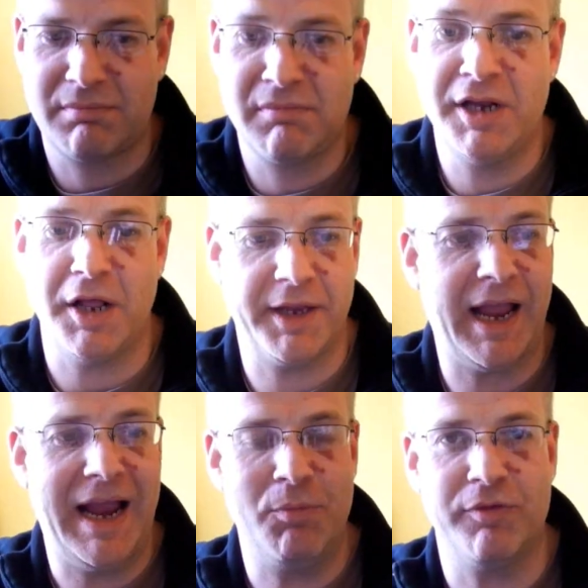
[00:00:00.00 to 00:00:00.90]
the
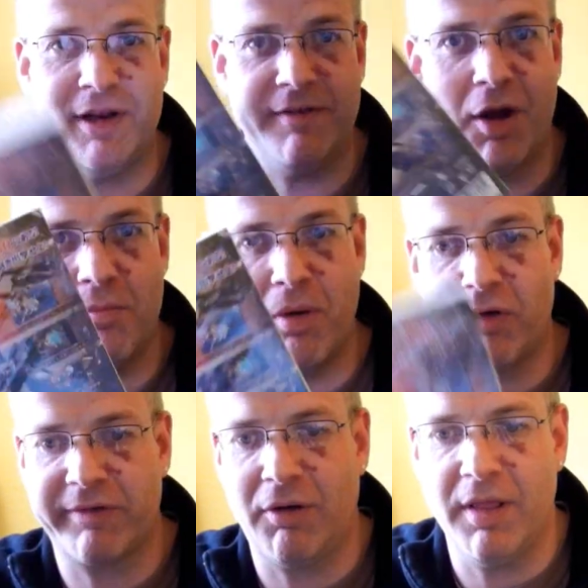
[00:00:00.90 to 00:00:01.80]
game was in its own
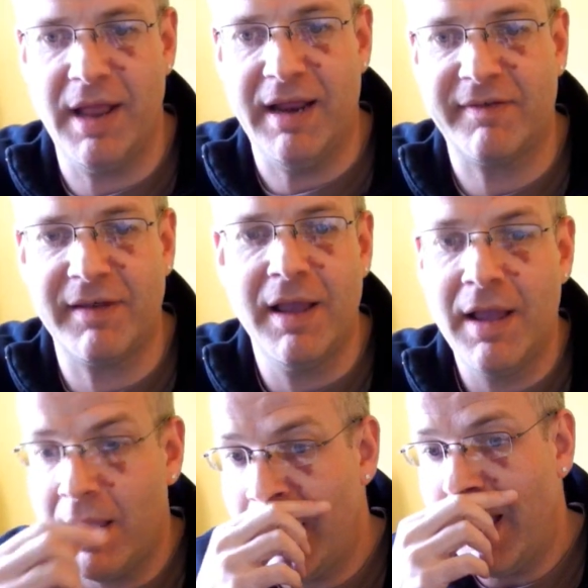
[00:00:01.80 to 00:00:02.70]
box like this,
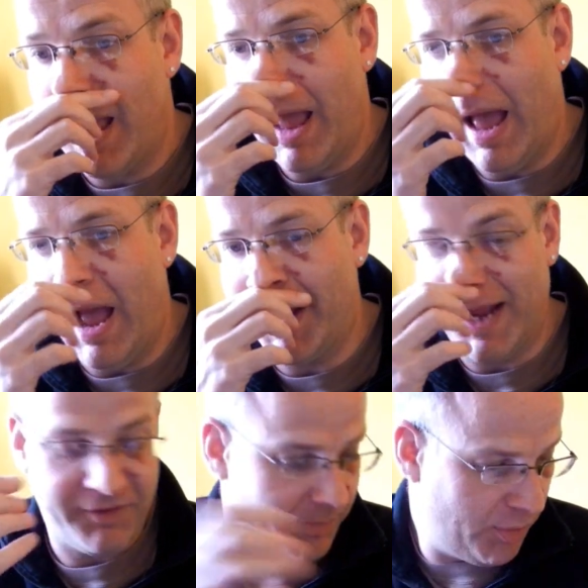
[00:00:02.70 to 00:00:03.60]
and
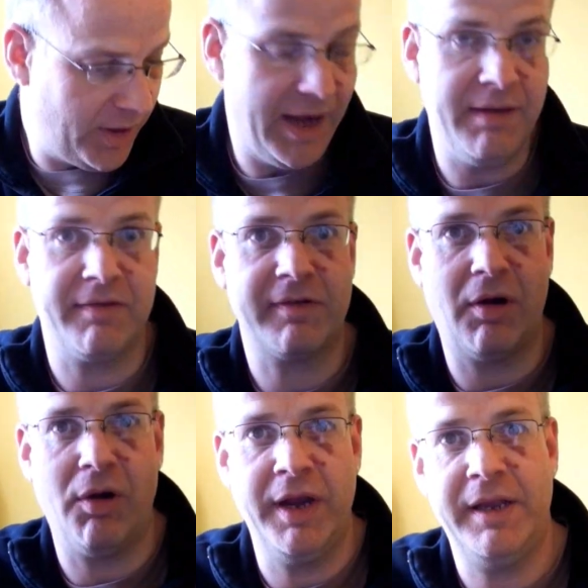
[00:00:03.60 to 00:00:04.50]
actually put it
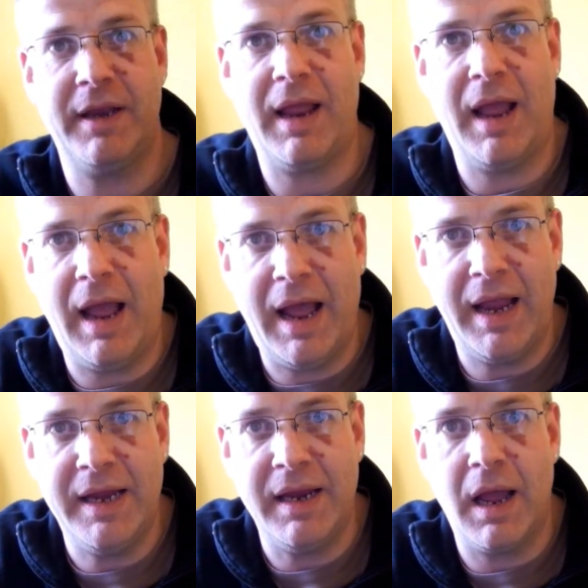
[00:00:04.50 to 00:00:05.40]
inside
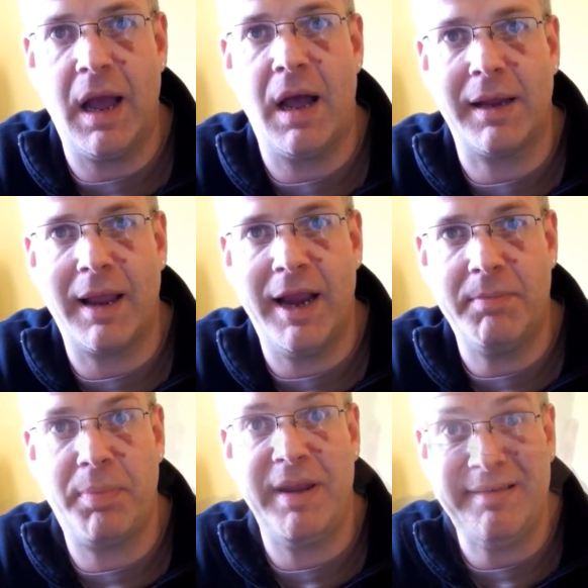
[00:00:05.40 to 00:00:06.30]
a
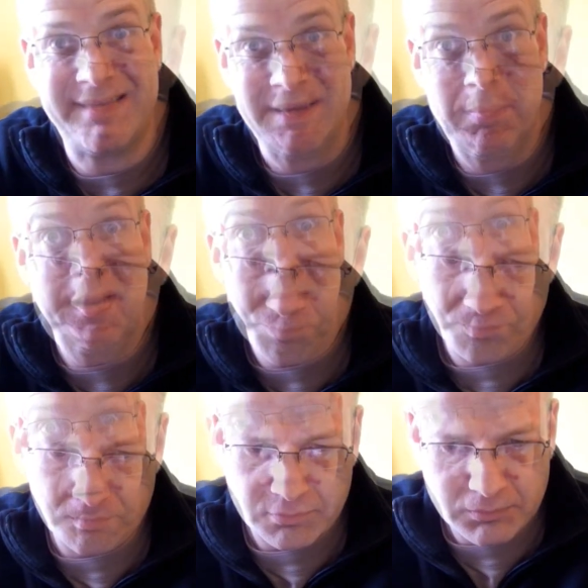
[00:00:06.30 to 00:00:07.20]
arcade PCB
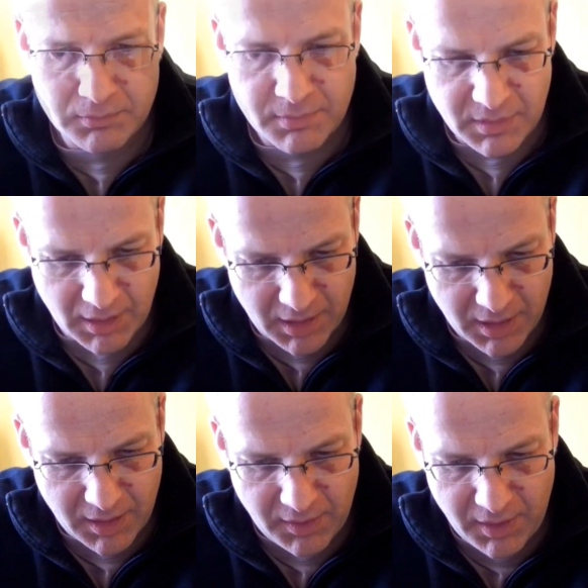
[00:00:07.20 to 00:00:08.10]
box.
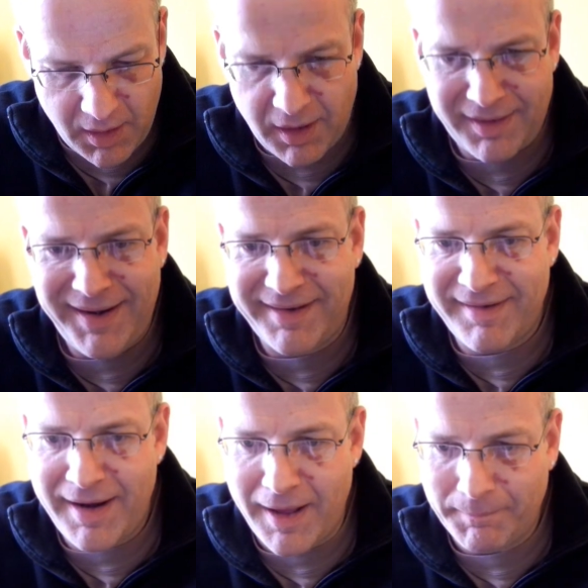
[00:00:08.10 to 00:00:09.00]
Akai
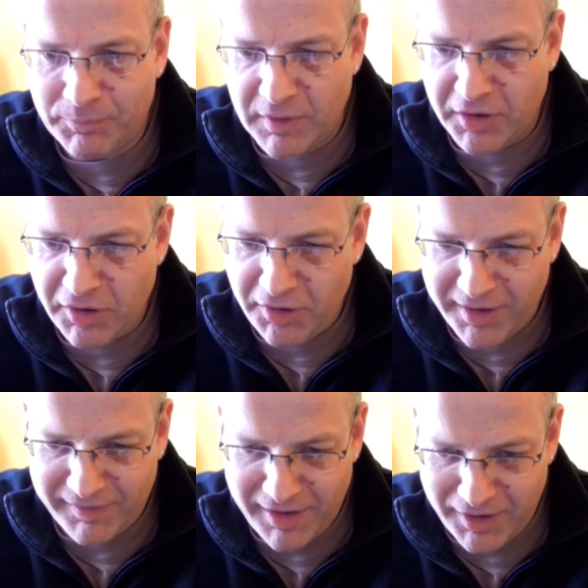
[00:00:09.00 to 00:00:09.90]
Katana,
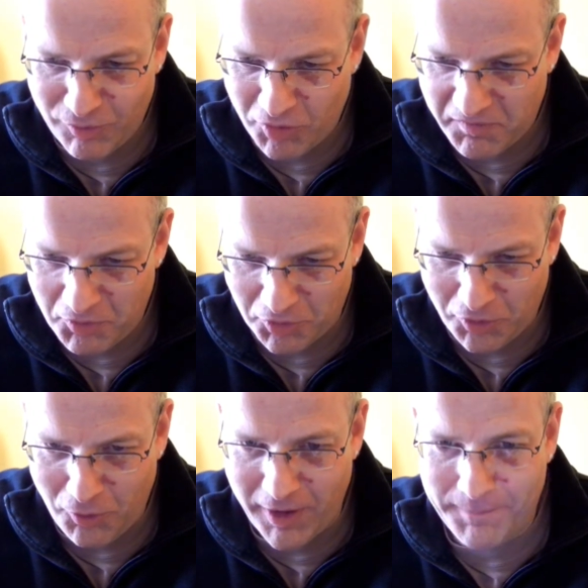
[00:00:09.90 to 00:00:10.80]
or whatever you want to
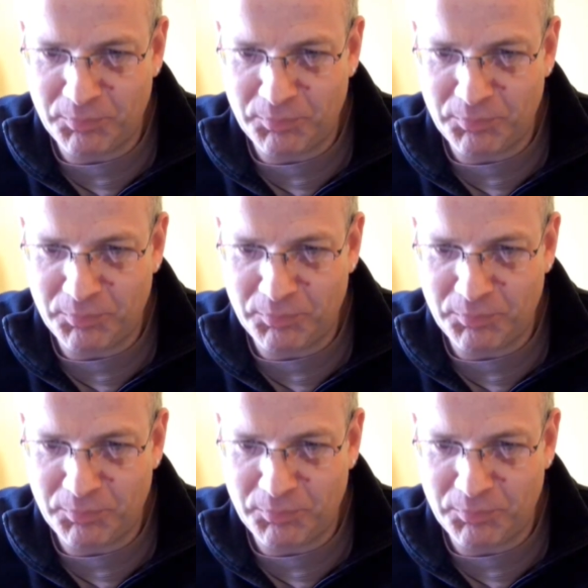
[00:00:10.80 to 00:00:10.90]
call it.